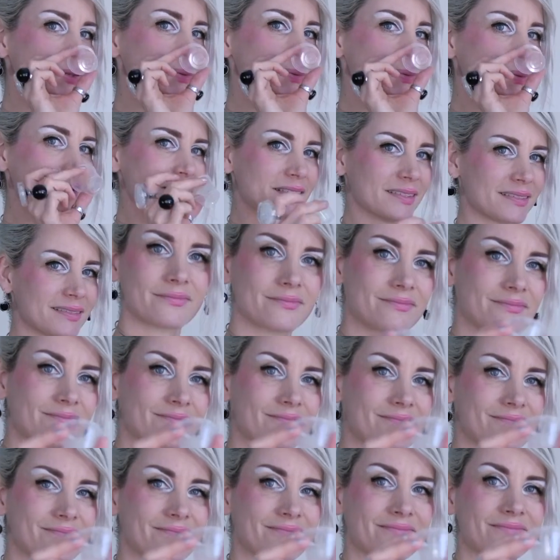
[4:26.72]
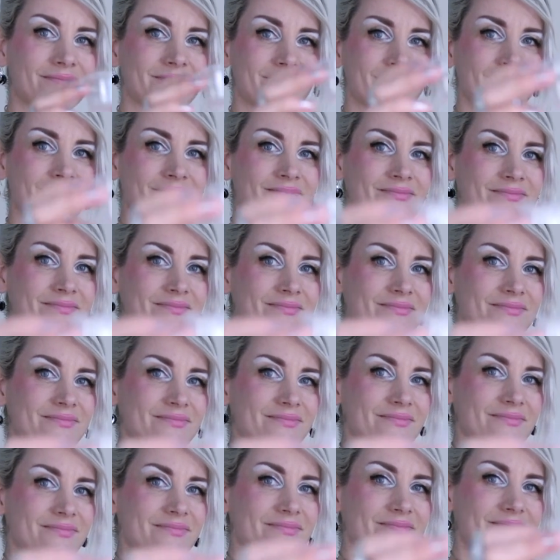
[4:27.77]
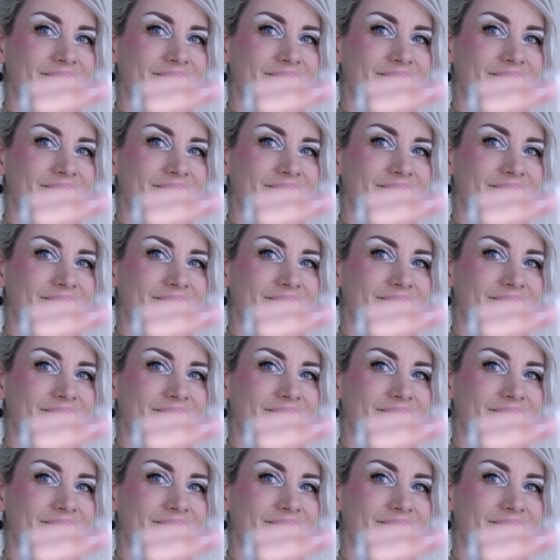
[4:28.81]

With any luck, we'll get more details in the